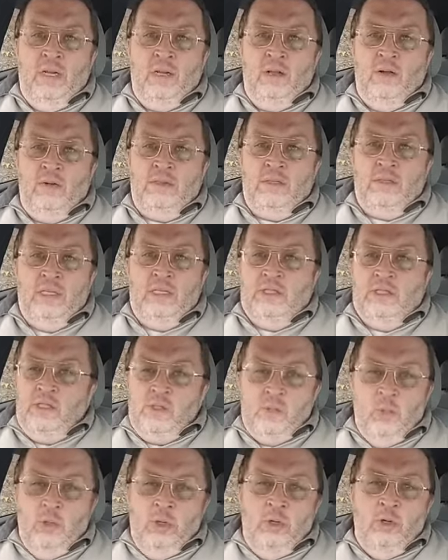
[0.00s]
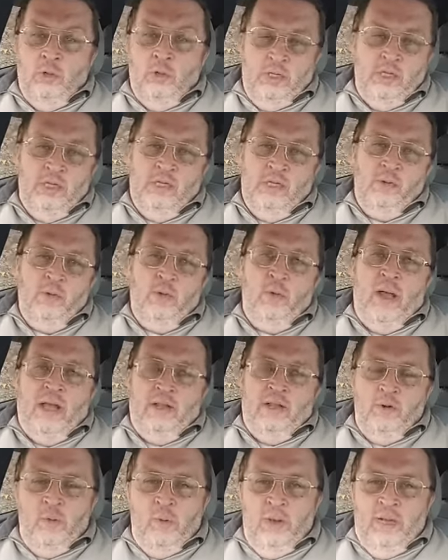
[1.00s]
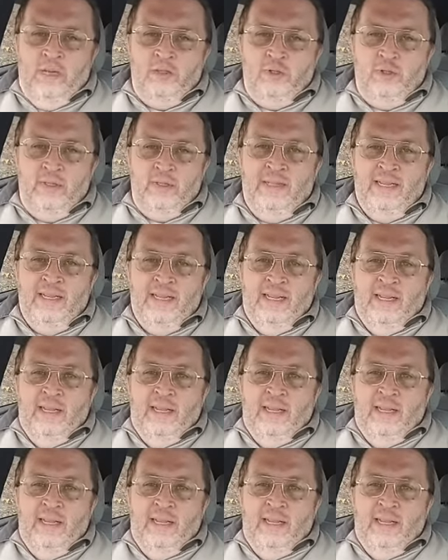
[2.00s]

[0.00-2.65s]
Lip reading: because I just wasn't looking in the right direction.